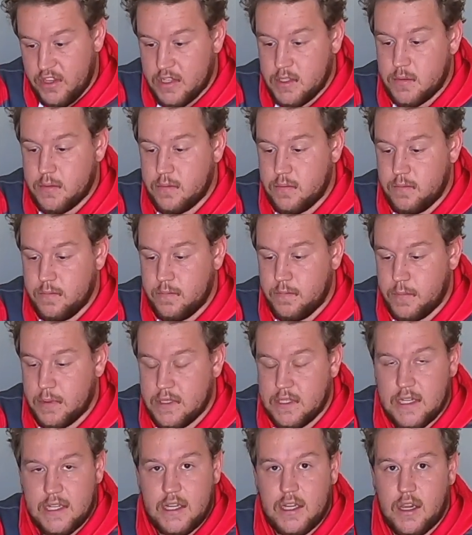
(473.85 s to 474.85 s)
for this
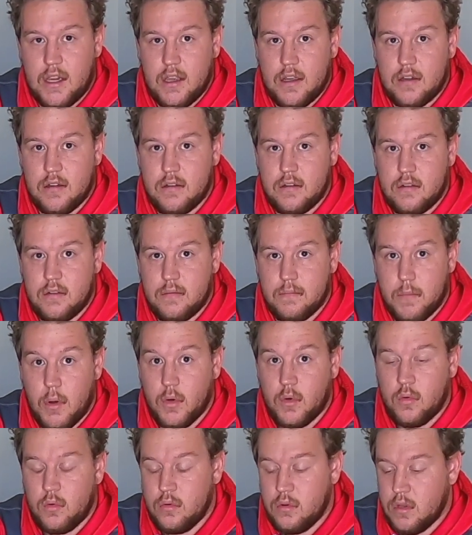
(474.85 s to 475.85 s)
particular
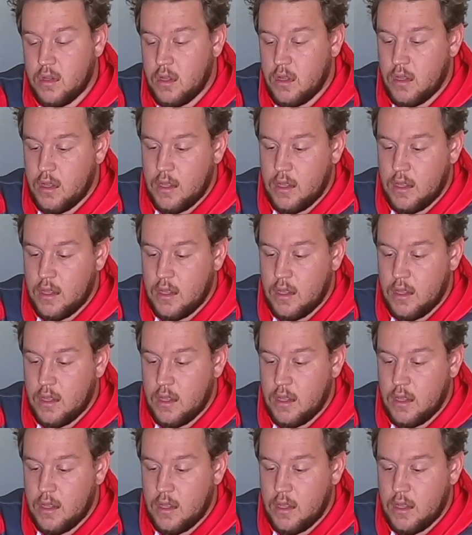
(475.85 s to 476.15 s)
model.